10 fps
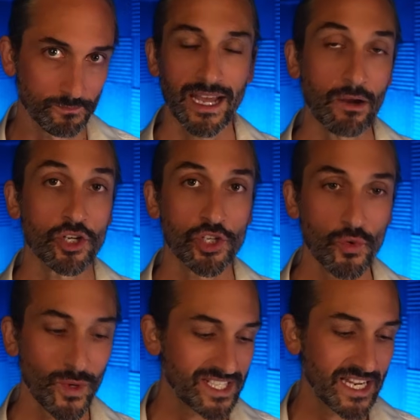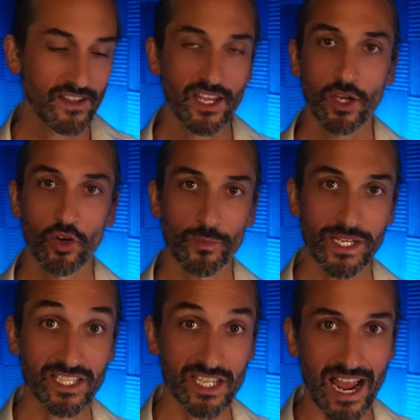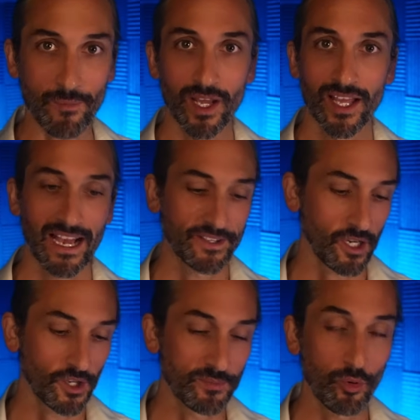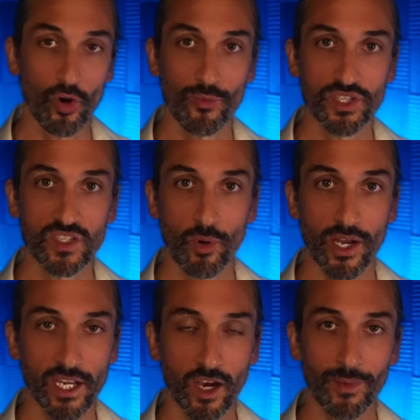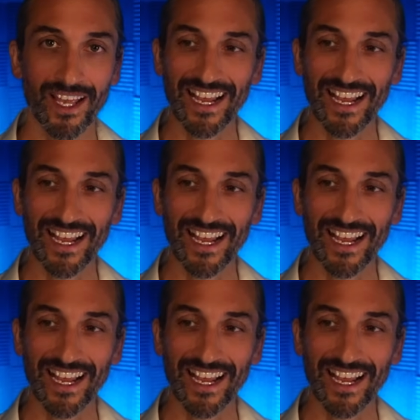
Now, should we see the economy snap and unemployment spike up,